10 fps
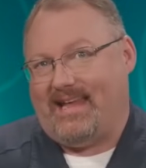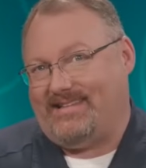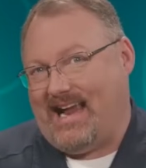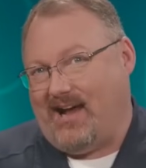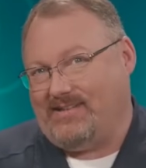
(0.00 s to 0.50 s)

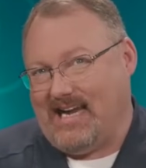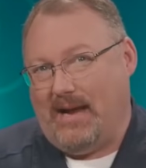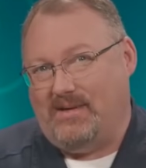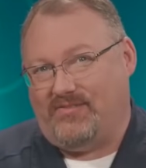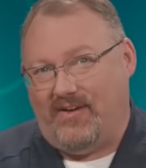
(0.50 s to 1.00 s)
downtime
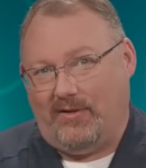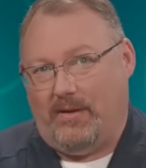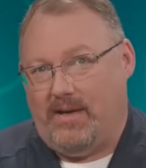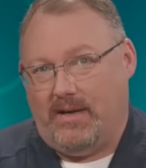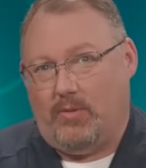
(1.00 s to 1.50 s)
is fairly
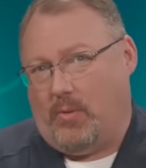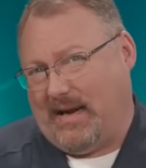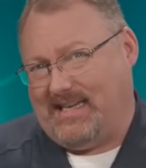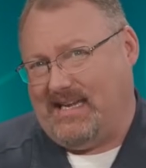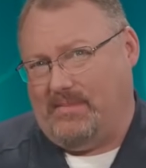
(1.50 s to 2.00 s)
minimal. When I
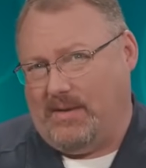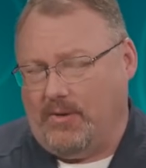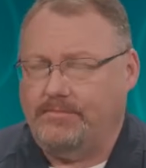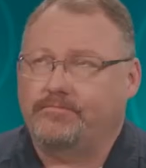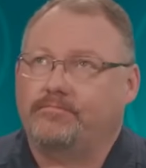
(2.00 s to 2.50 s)
say
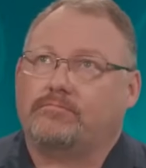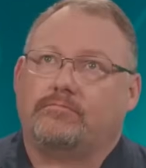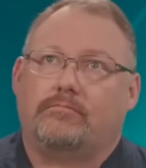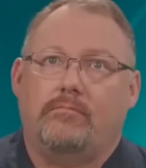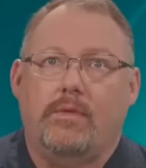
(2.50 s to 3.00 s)
minimal,
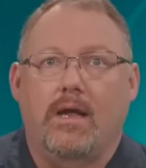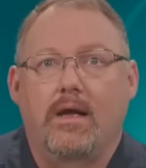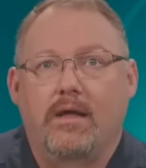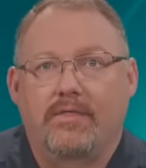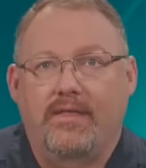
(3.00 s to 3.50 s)

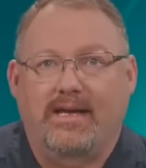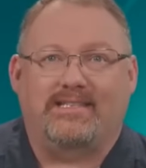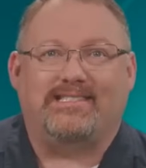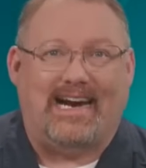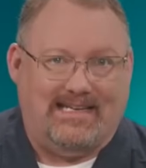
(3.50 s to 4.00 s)
think
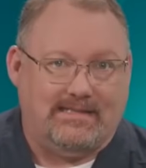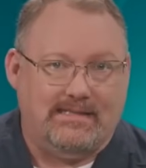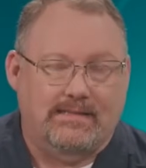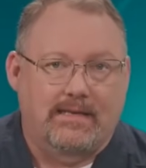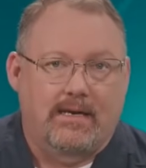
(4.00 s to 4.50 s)

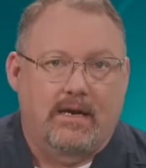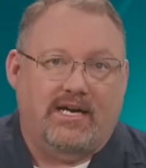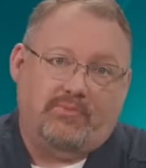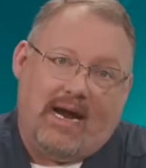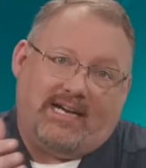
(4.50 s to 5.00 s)
seconds,
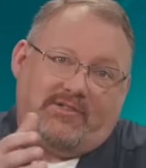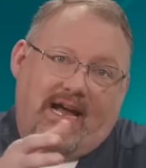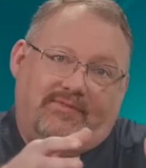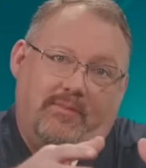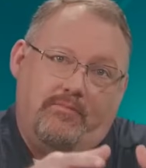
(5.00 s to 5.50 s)
because we actually
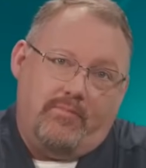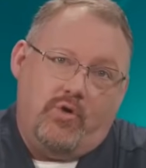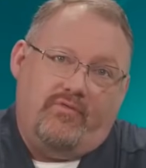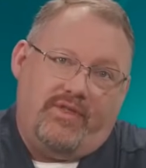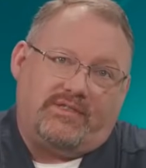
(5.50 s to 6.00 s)
have to
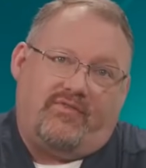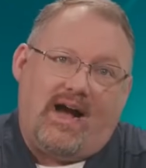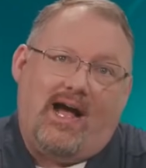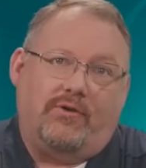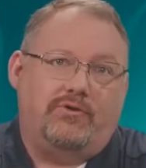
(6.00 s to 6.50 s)
move this
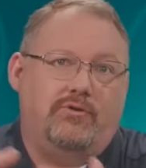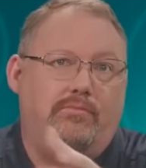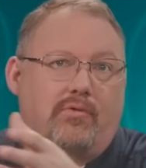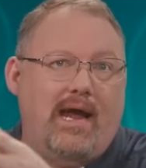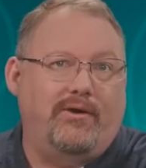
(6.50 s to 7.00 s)
file to a
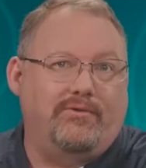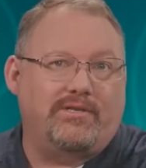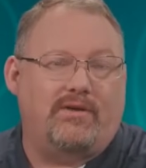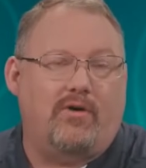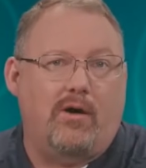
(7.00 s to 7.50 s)
brand new
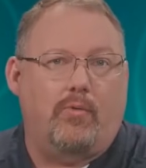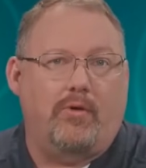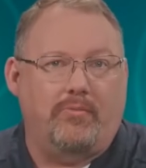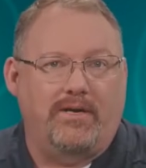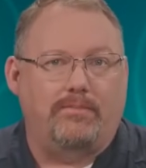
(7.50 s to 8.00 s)
set of hardware
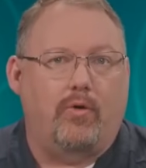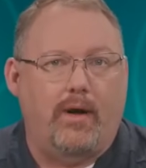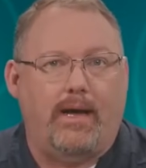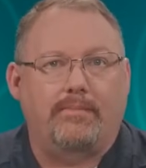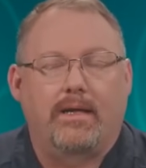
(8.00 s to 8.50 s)
and
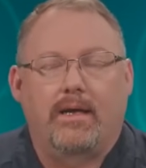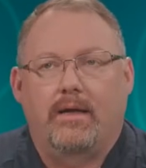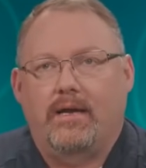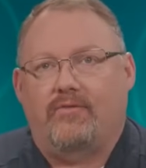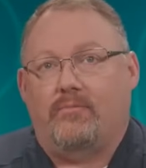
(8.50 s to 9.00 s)
redeploy it.
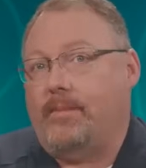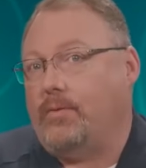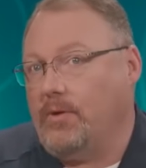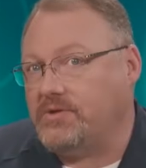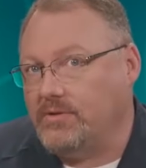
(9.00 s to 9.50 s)
Now, from my
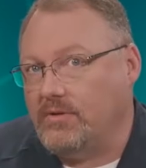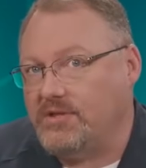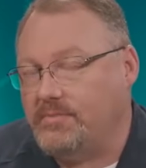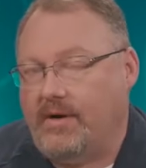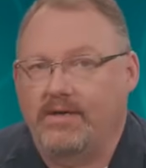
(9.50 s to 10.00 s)
personal
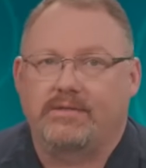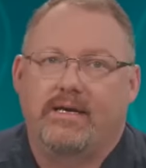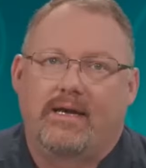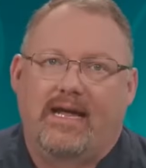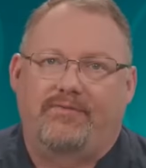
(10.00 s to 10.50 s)
experience,
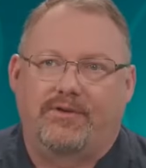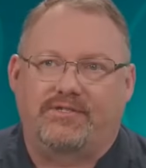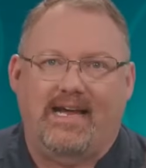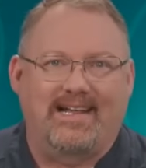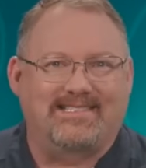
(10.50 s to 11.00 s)
if you
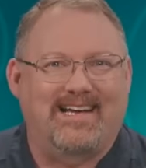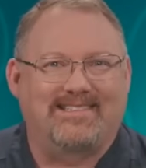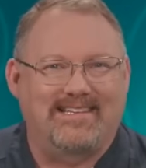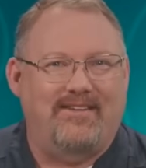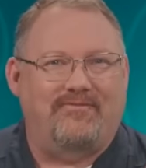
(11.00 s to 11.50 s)
stay inside the
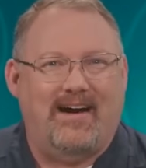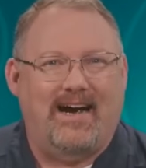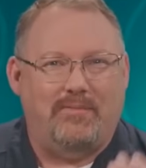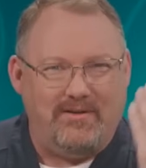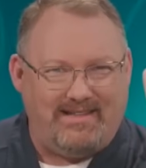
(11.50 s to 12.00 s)
same
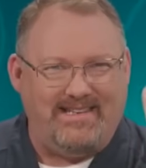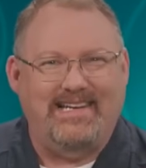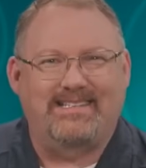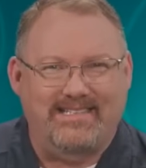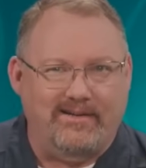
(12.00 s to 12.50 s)
family, like the
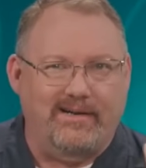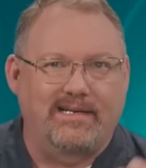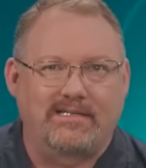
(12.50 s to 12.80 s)
D series,